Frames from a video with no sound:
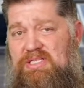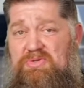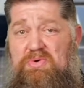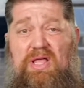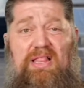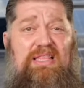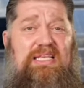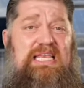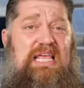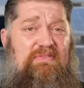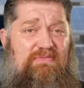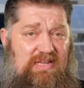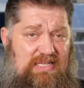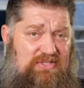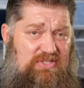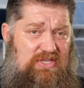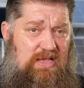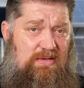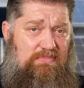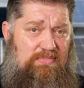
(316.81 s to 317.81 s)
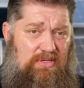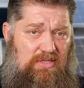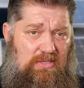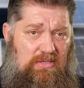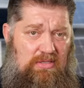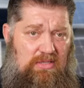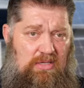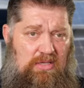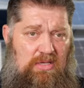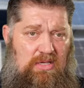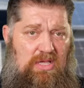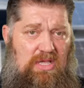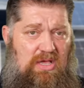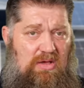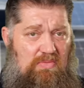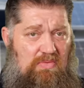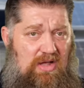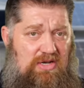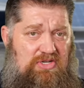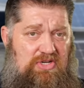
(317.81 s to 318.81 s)
It's relatively simple
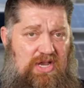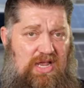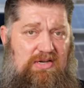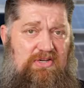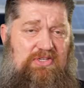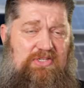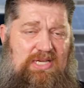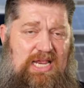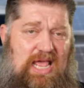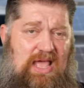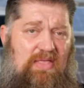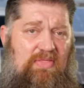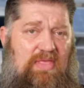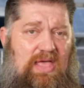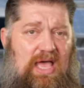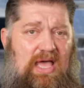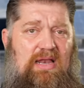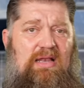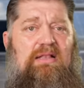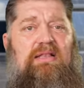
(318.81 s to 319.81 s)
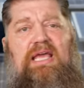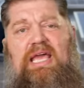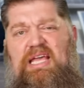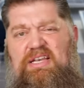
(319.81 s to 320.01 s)
once you understand that.